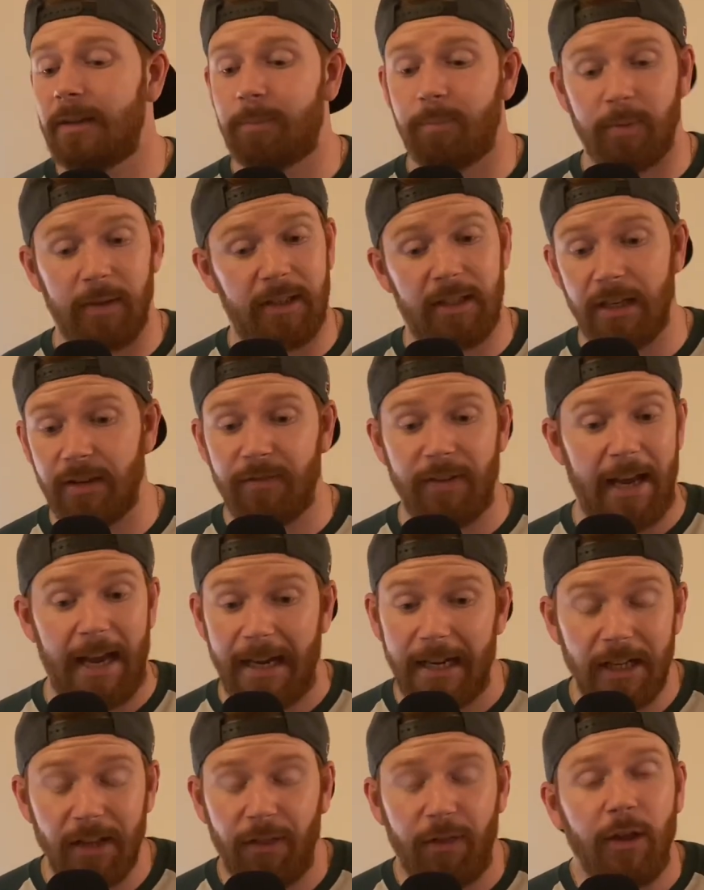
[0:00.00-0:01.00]
give
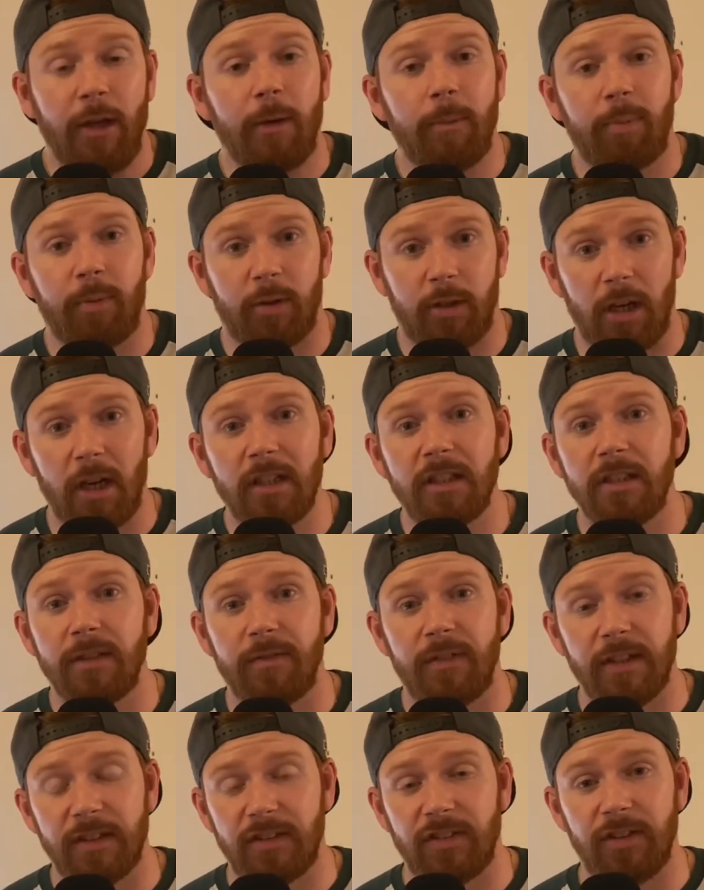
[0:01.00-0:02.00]
anything
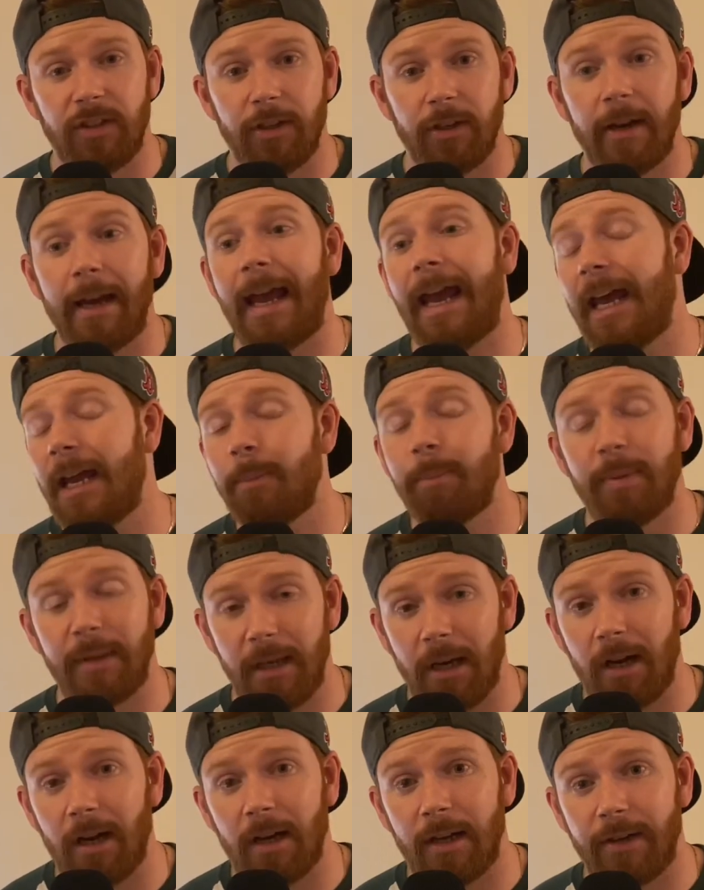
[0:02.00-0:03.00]
productive this year and
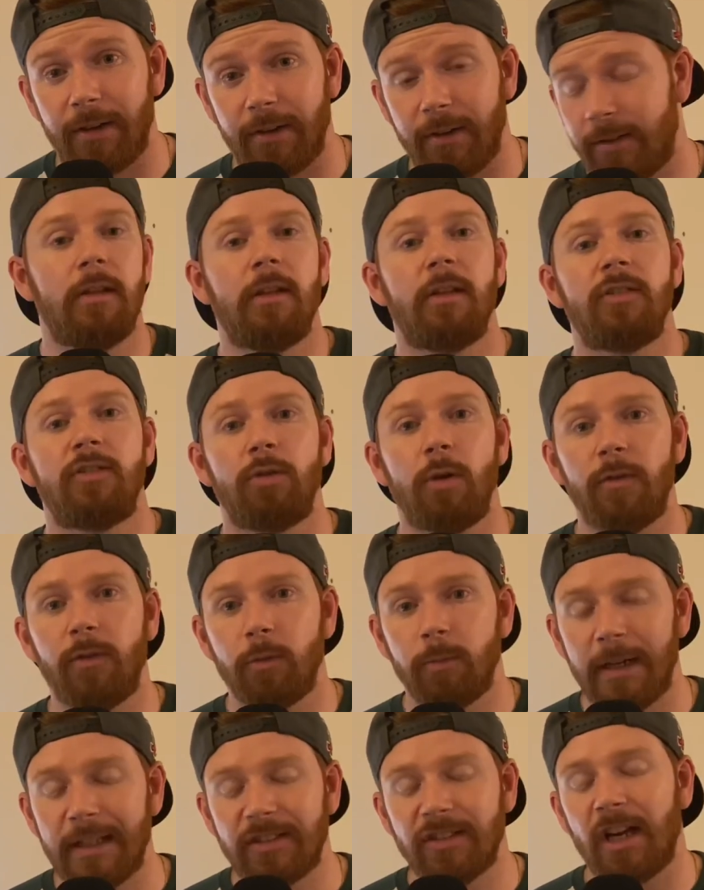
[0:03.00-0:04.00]
beyond. So if the
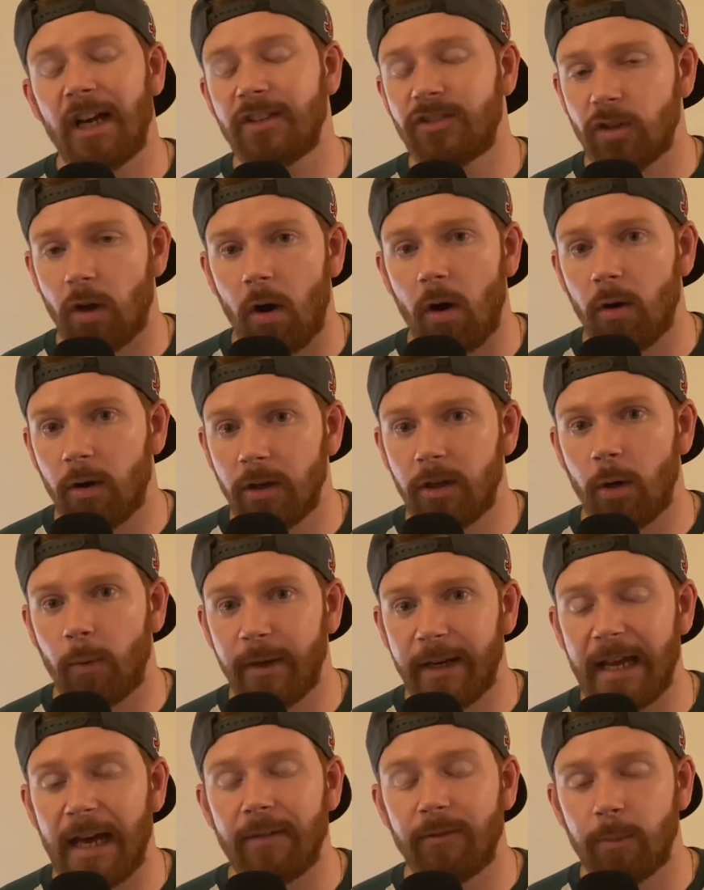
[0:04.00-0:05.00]
Red Sox are
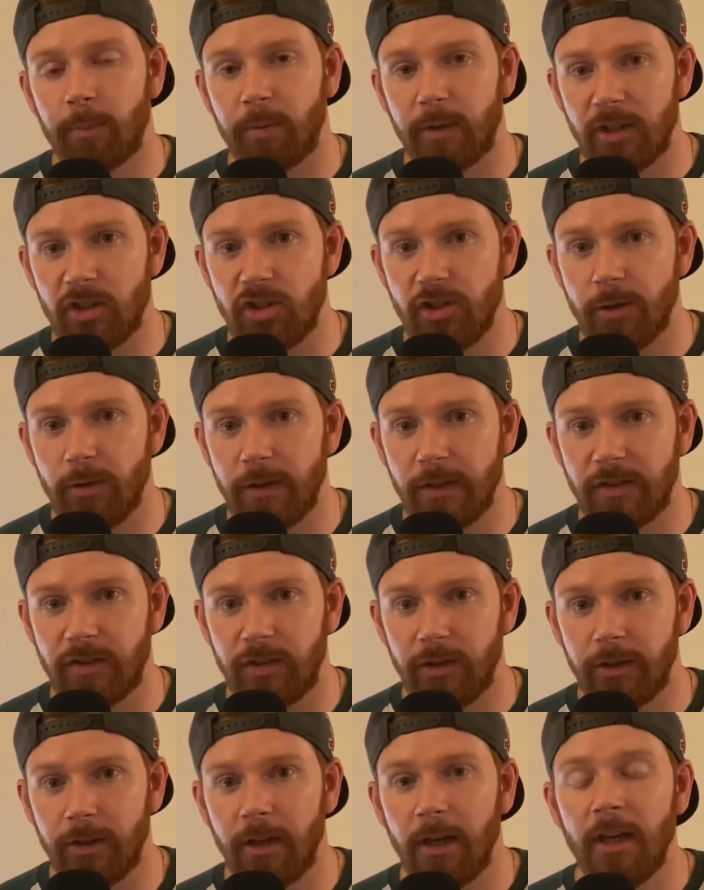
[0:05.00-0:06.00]
going to have a bridge year this
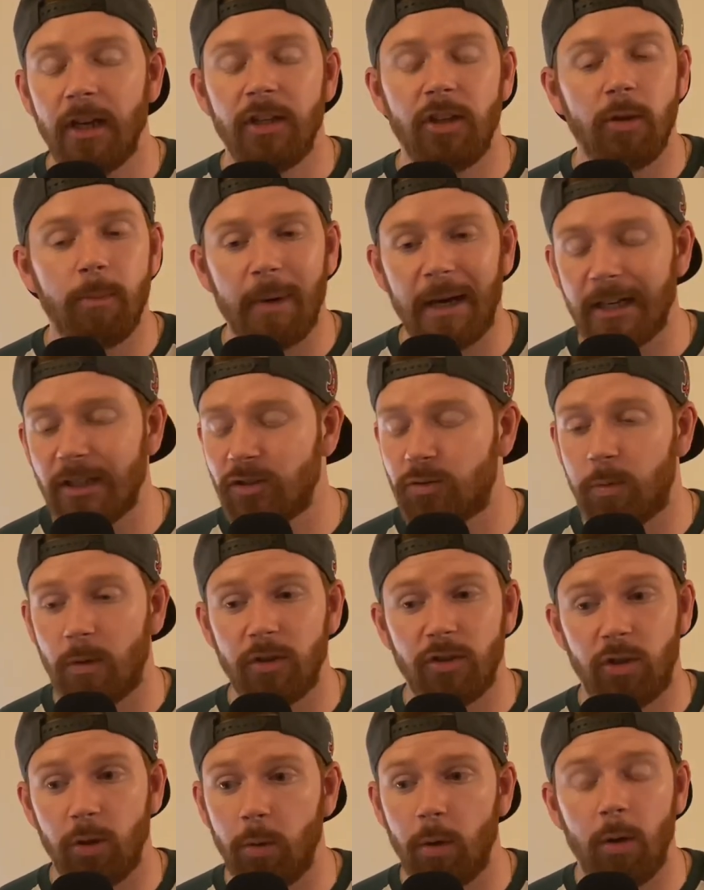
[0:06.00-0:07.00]
year, you might as well
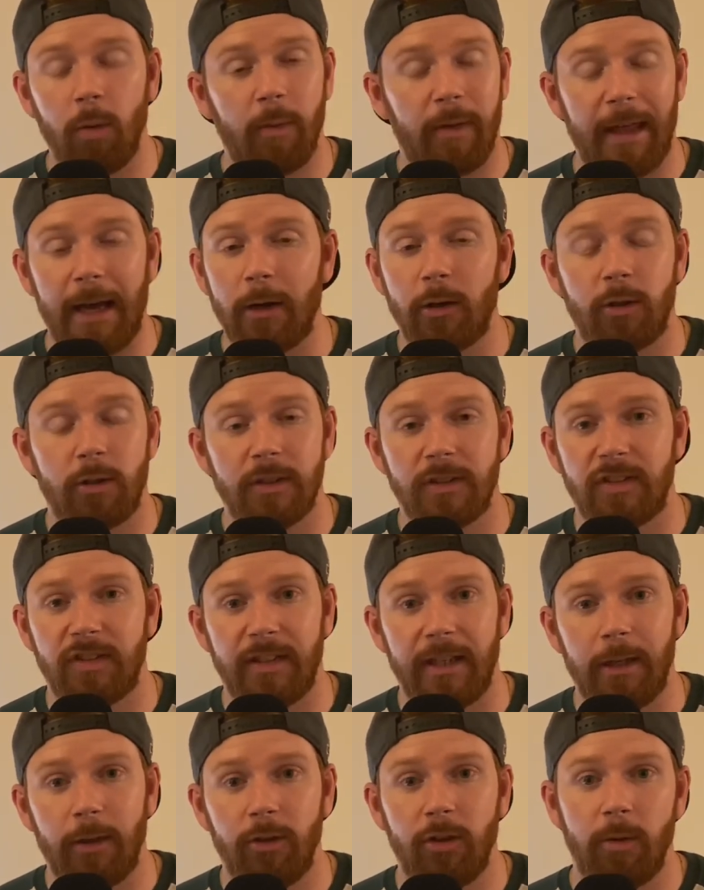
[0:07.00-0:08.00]
do it without Chris
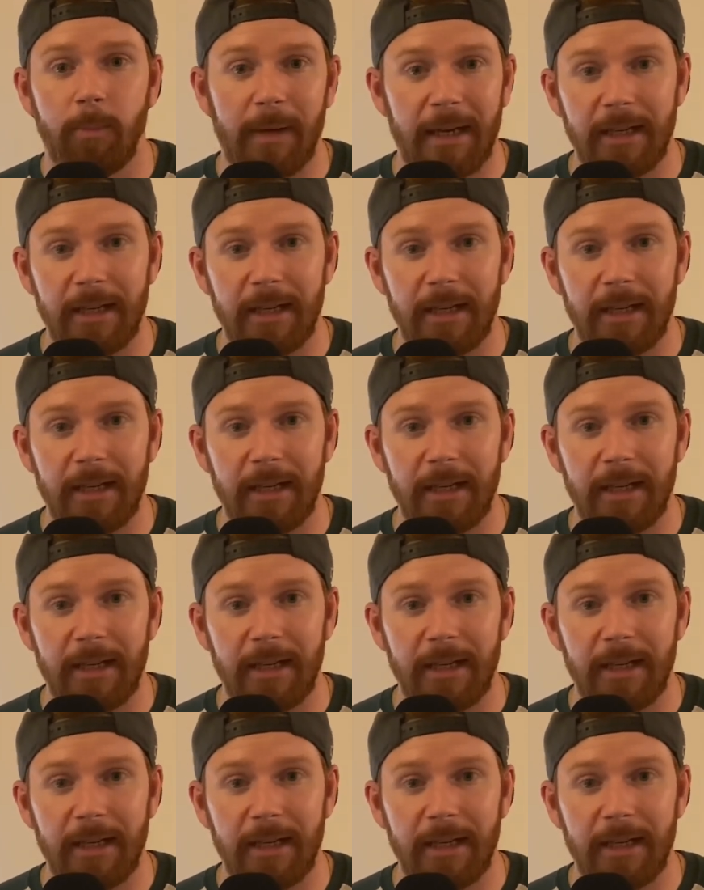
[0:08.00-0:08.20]
Sale. You might